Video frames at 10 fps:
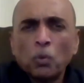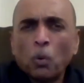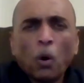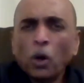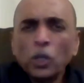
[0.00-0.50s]

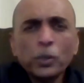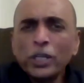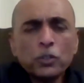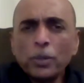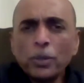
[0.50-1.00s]
All you
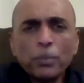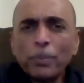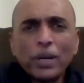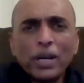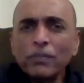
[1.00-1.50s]
need to be
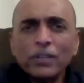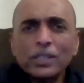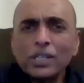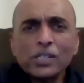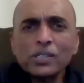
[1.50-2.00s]
prepared
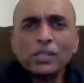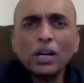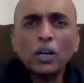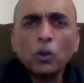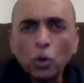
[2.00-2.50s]
with is
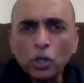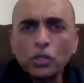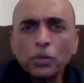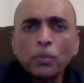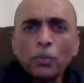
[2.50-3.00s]
a
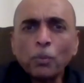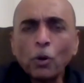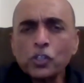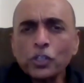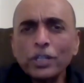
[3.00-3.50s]
good,
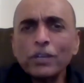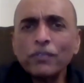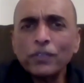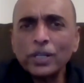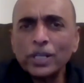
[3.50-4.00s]

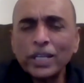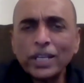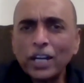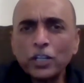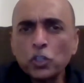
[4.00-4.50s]
positive learning
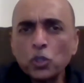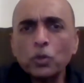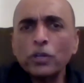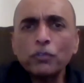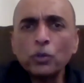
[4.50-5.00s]

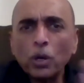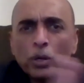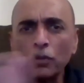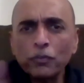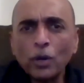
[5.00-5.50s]
attitude. If you
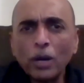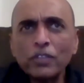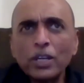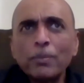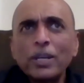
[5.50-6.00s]
have
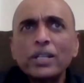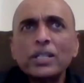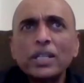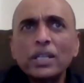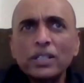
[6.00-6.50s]
the
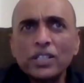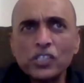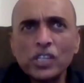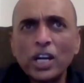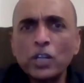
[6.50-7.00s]
ability and the
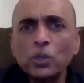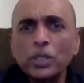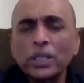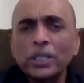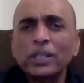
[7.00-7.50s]
desire to
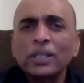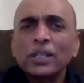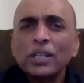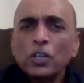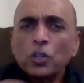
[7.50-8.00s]
learn,
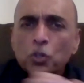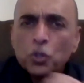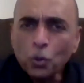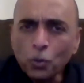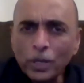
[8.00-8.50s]

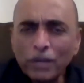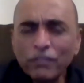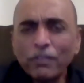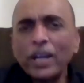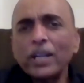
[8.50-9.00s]
you will
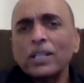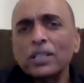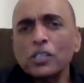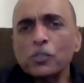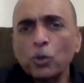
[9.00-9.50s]
find
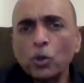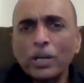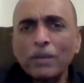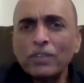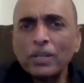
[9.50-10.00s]
that this
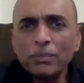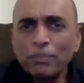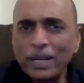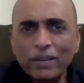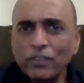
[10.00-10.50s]
program will
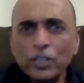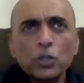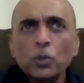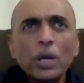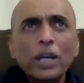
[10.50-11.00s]
benefit
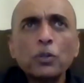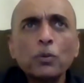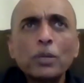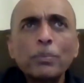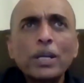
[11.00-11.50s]
you and you
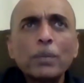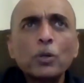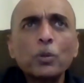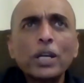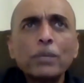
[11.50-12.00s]
will be able
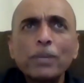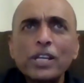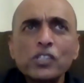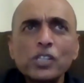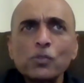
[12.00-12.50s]
to get
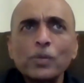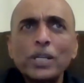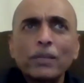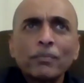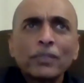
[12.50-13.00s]
placed as well.
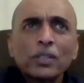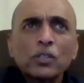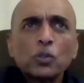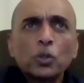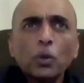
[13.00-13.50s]

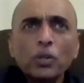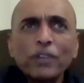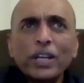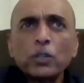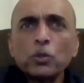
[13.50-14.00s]
So don't
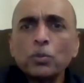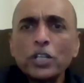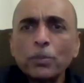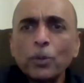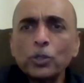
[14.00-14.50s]
worry too
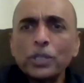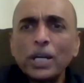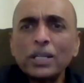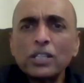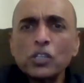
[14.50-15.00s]
much about
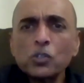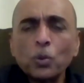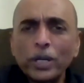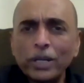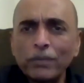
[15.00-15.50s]
that. Just
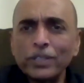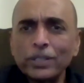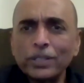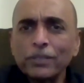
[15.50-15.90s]
go ahead with it.